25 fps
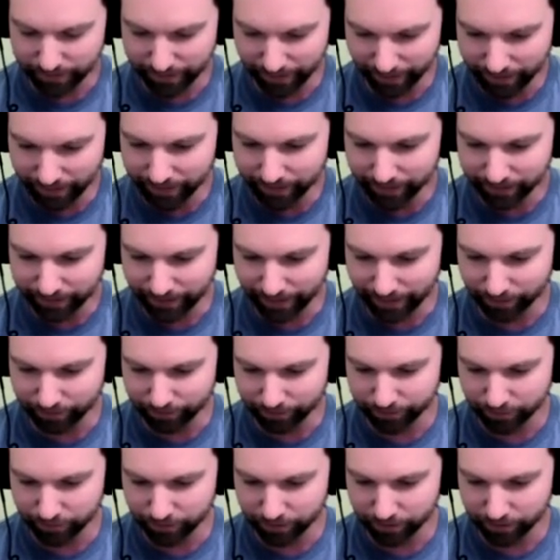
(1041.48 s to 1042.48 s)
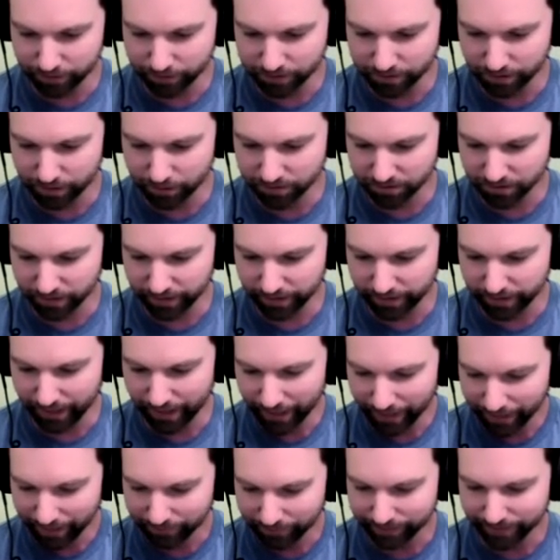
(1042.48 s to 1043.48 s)
getting that photo because I was like,
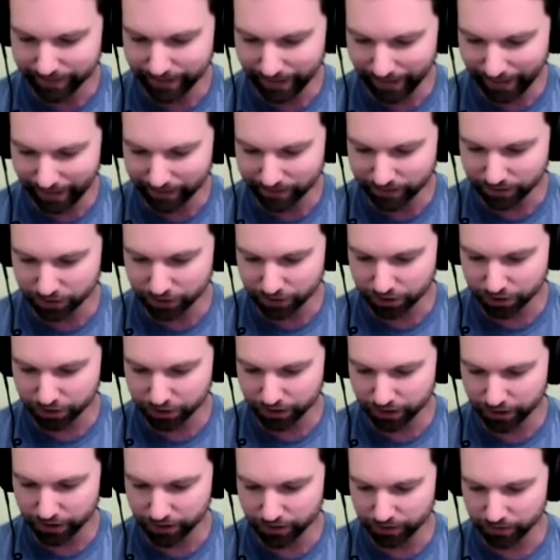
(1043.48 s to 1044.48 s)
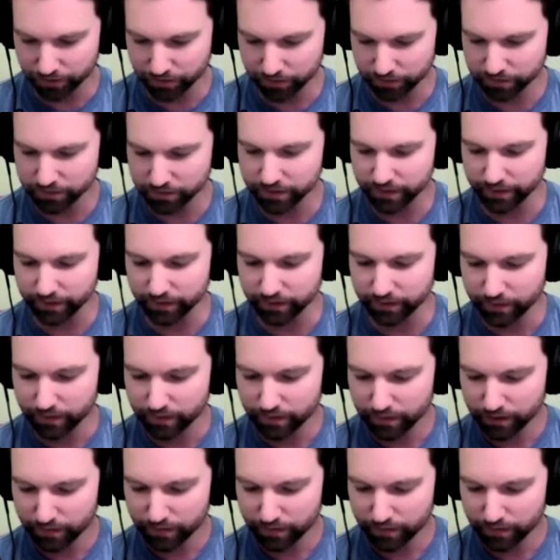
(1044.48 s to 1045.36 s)
I have got to show. Let's see,